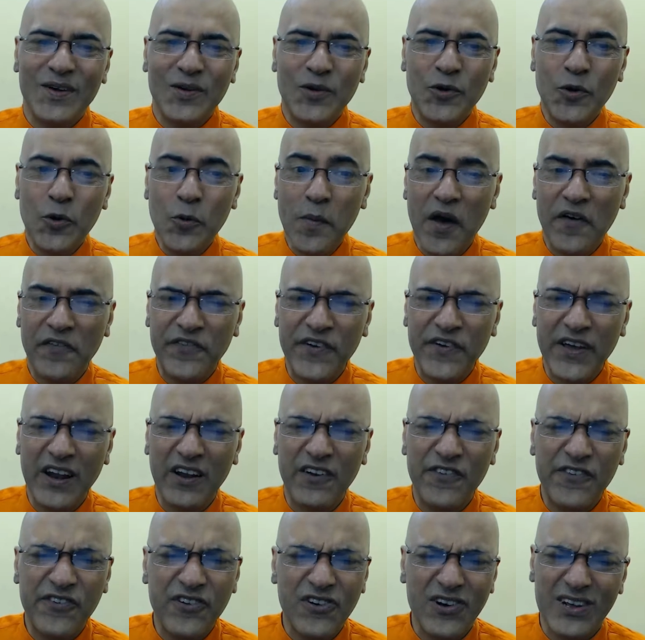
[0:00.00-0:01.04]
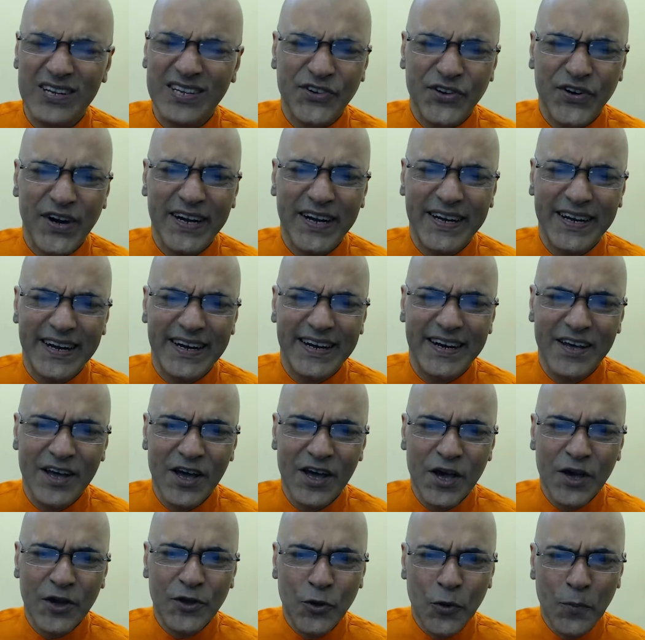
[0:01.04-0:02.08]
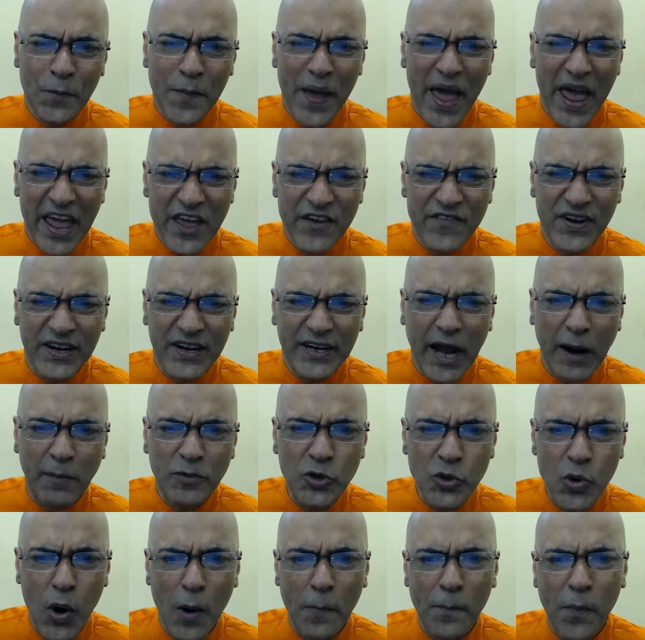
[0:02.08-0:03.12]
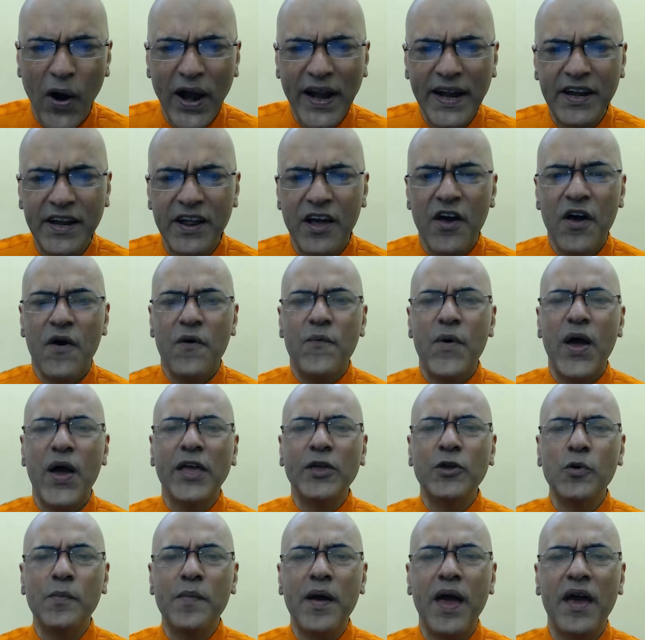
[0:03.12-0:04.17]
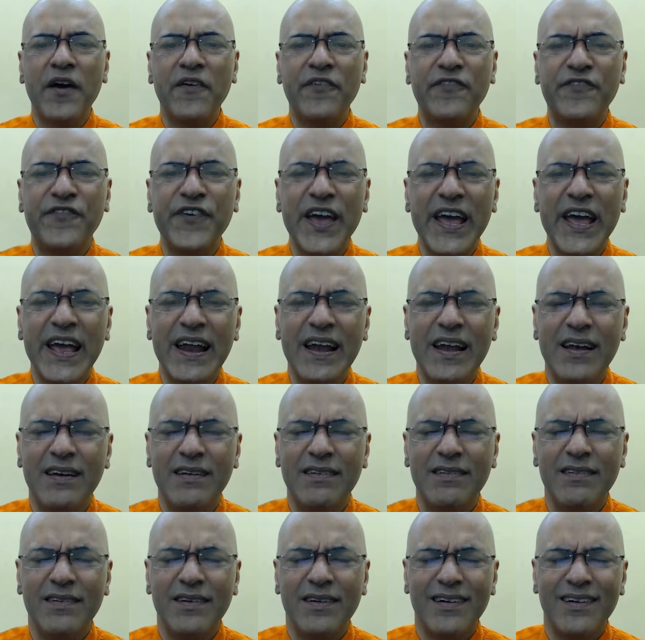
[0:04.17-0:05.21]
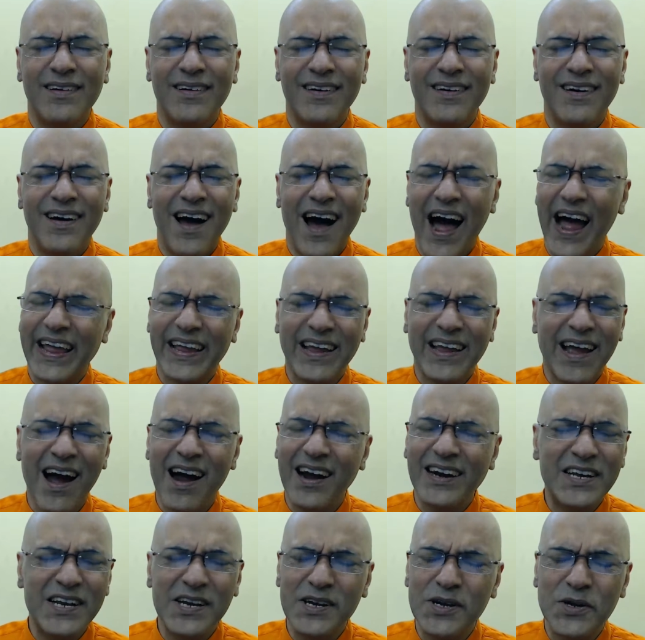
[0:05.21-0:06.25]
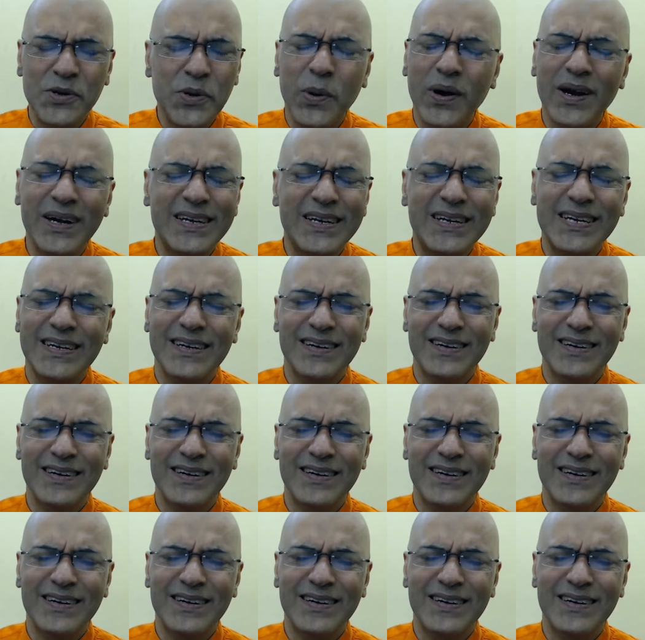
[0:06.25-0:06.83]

You may feel frustrated. You may even come to a point where you may feel, I can't do it.